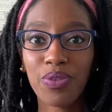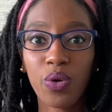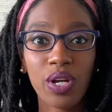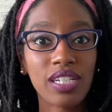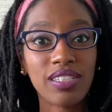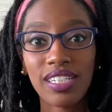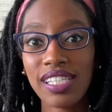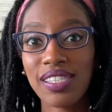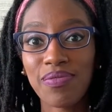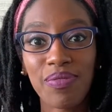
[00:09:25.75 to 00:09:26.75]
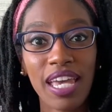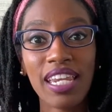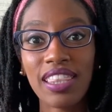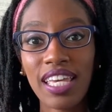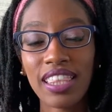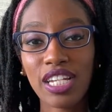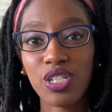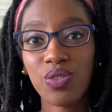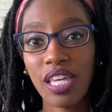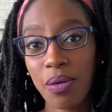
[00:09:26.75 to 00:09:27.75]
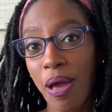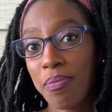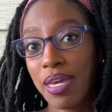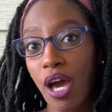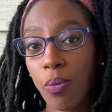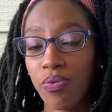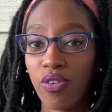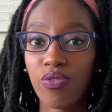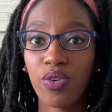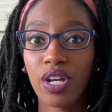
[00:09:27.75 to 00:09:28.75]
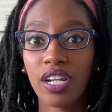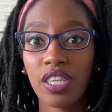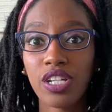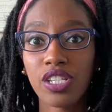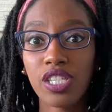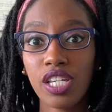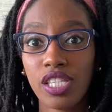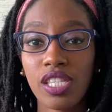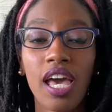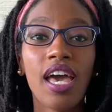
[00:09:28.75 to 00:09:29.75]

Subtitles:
or just anything that you think might be helpful for another sis.